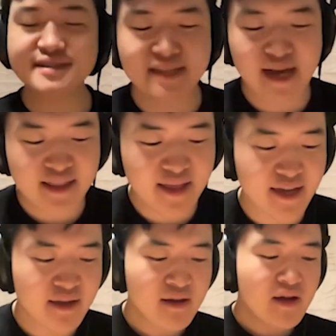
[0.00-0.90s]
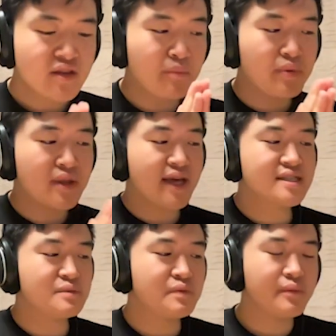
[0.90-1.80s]
that like the
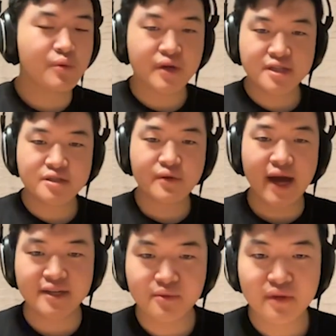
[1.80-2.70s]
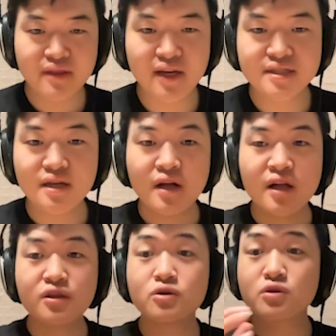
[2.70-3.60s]
places people were interacting with us,
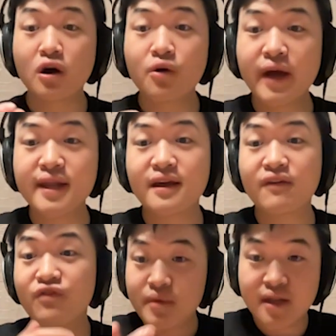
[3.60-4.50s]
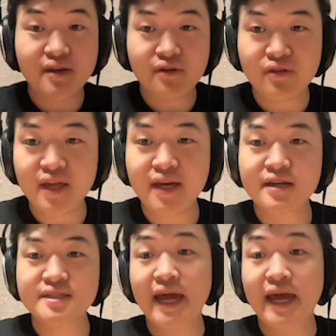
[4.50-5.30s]
those are already like familiar things.